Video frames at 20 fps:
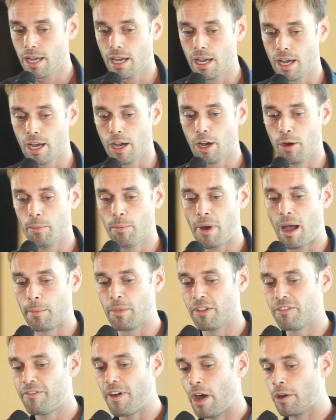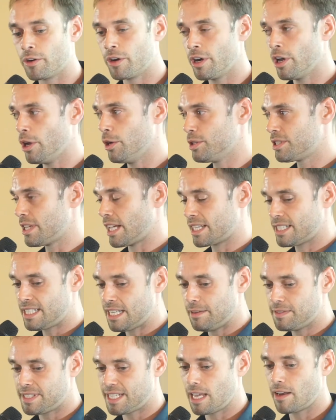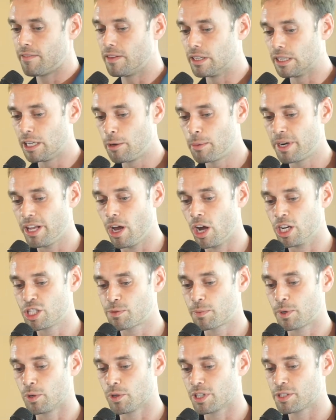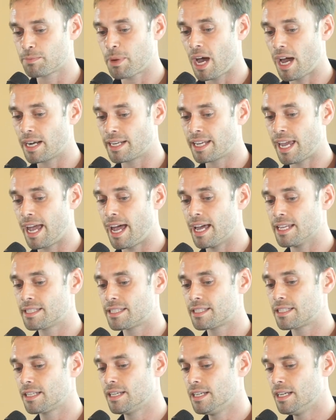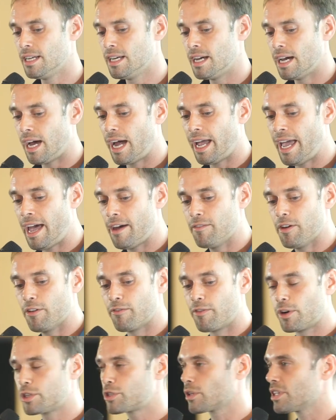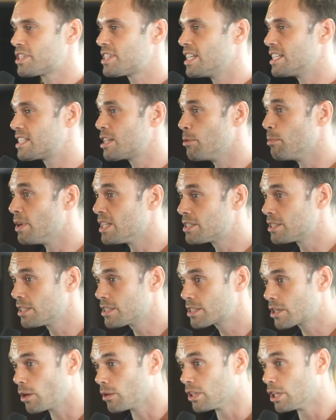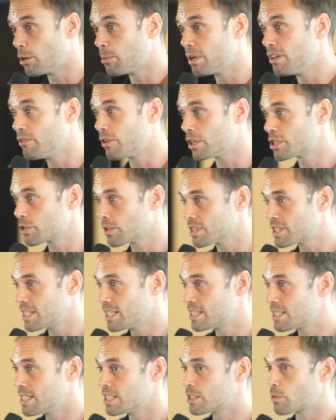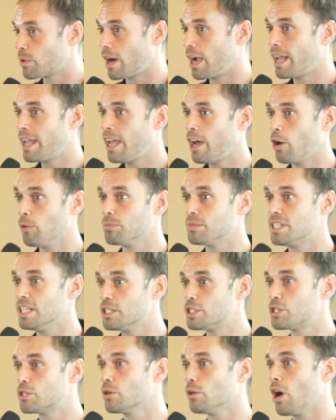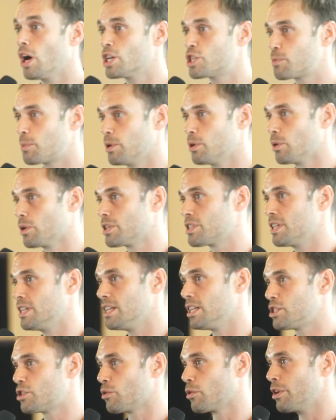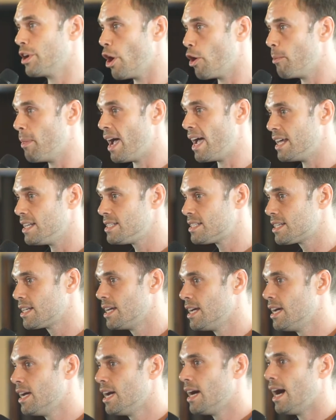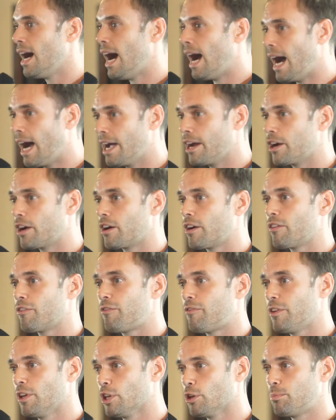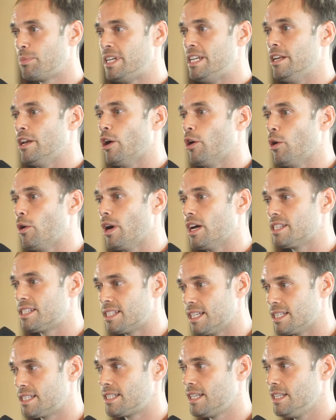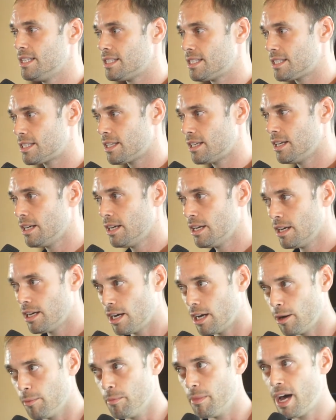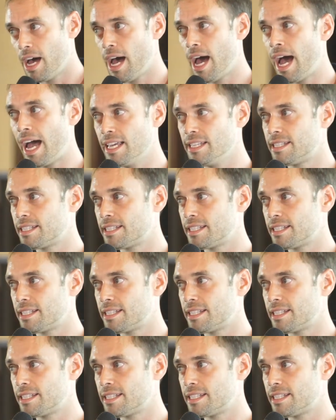Um, I'm the founder and host, like Steve said, of the Liberty Entrepreneurs podcast I have a virtual assistant business called Liberty Virtual Assistants, where I help digital entrepreneurs and digital nomads hire Filipino assistants, um, high